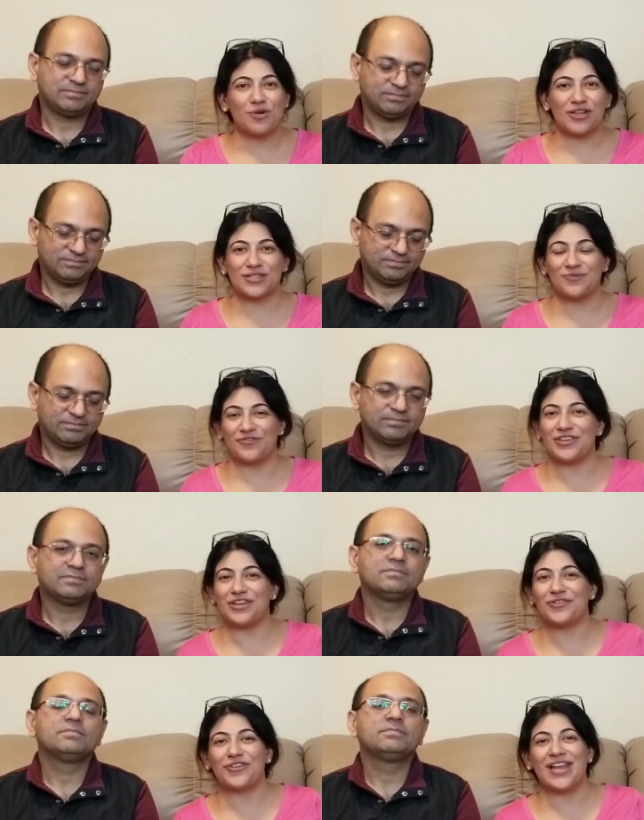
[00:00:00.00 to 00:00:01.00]
Speaker 1: awesome
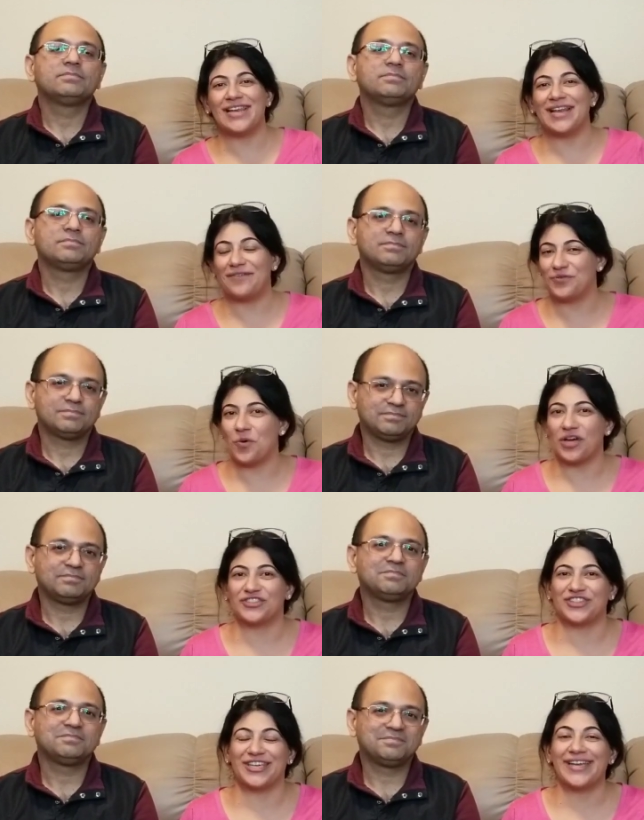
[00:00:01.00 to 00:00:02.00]
video. Really loved
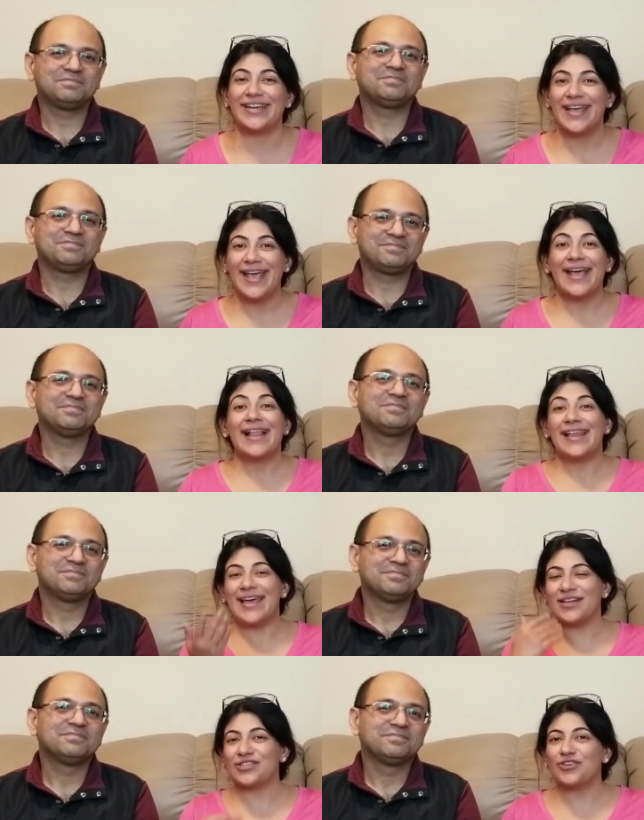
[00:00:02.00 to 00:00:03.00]
watching it.
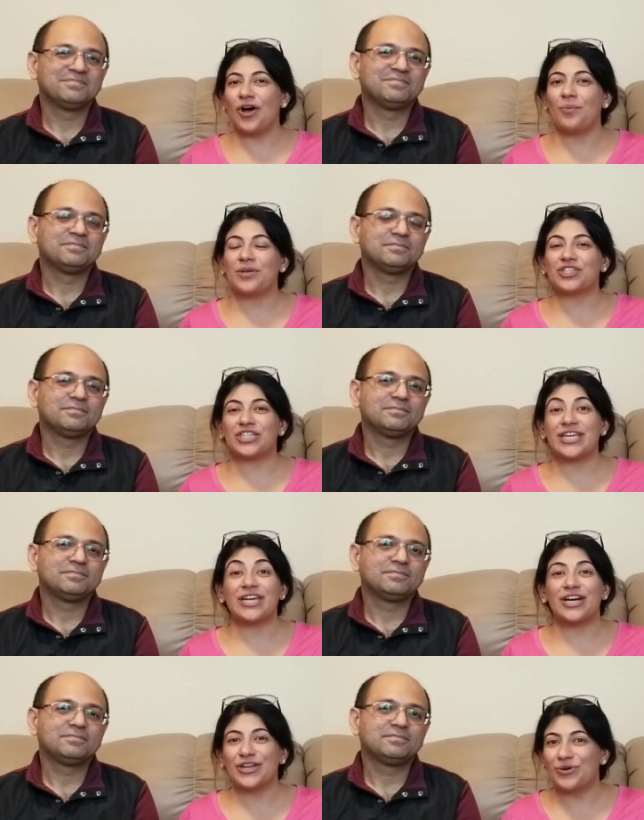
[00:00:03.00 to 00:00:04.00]
Let us know which
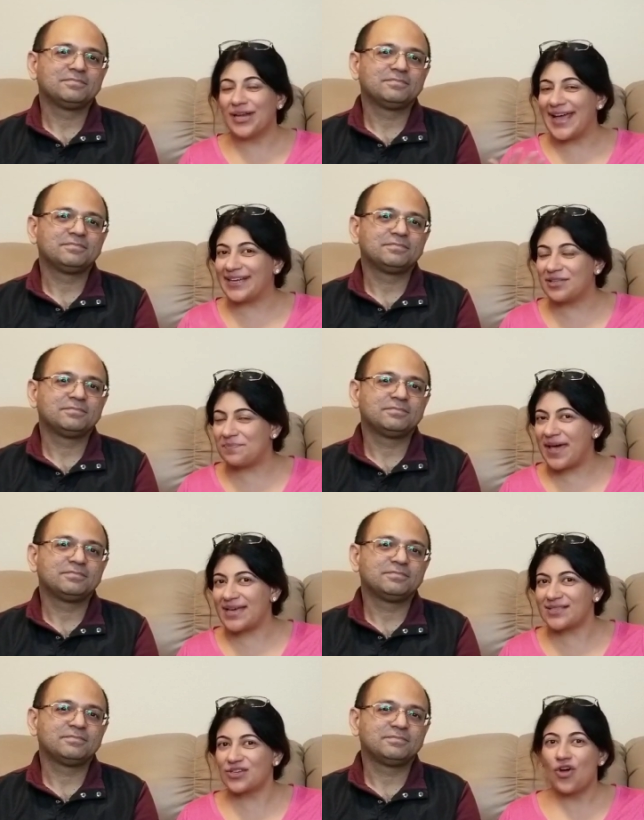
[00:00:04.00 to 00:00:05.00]
year you liked the
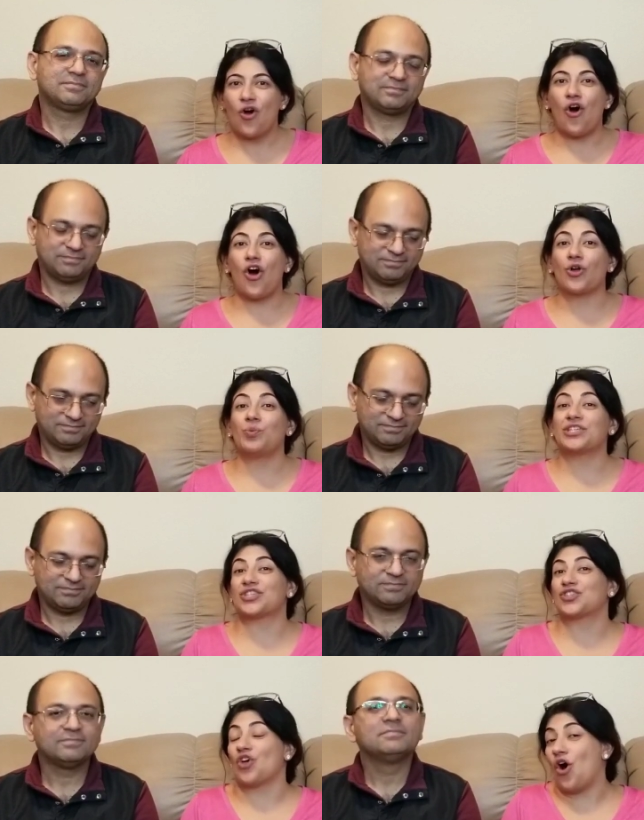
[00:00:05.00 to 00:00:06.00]
best or which
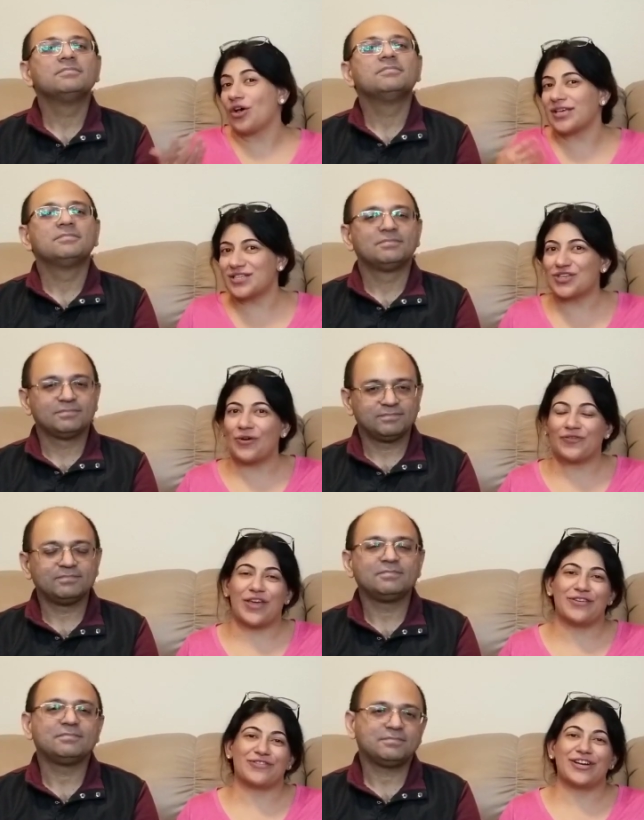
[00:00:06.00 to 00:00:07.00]
song is your
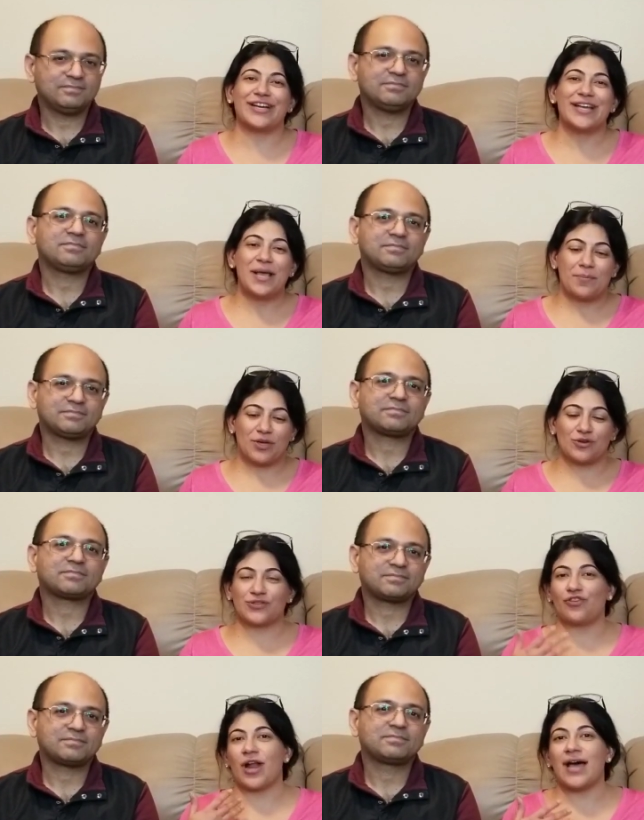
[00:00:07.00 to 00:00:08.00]
favorite. Because
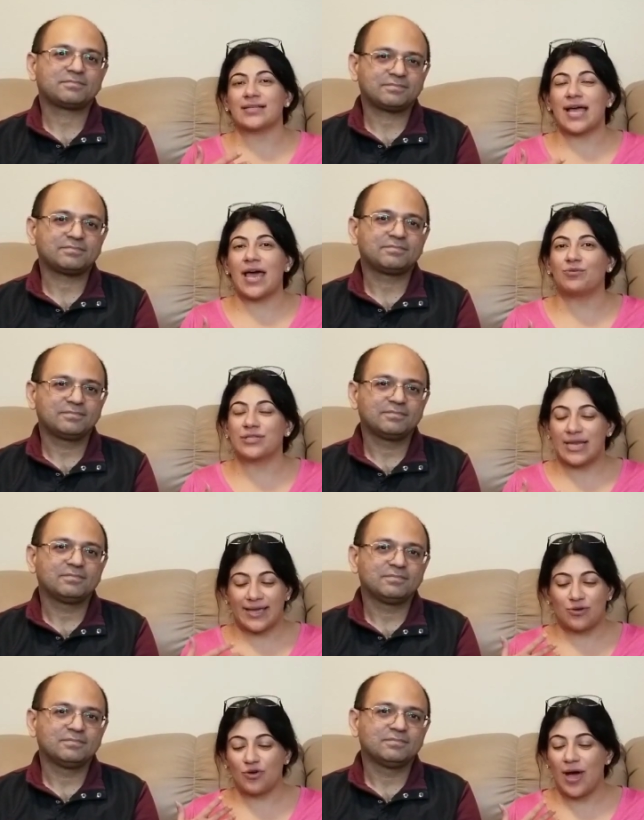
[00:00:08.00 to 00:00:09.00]
for us, I was
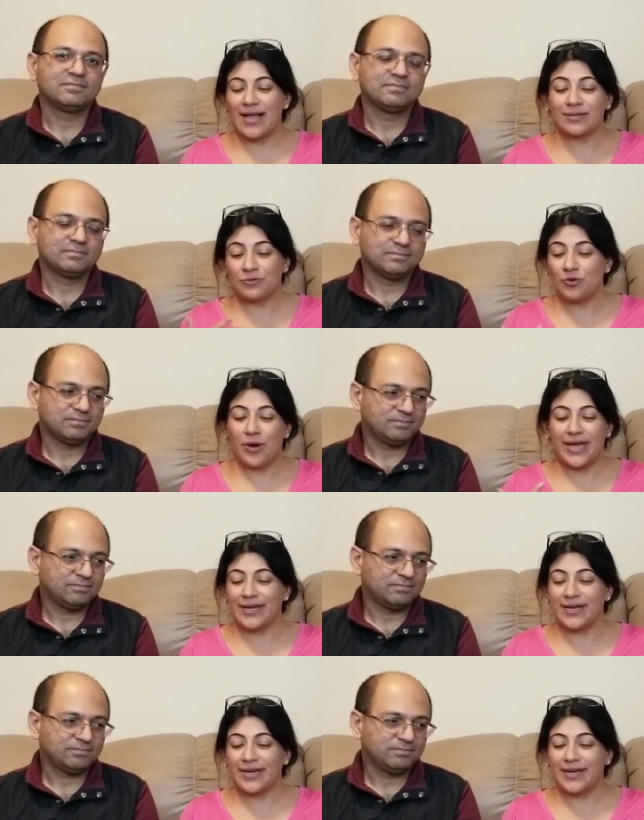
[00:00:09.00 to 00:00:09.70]
like, you know, I'll go ahead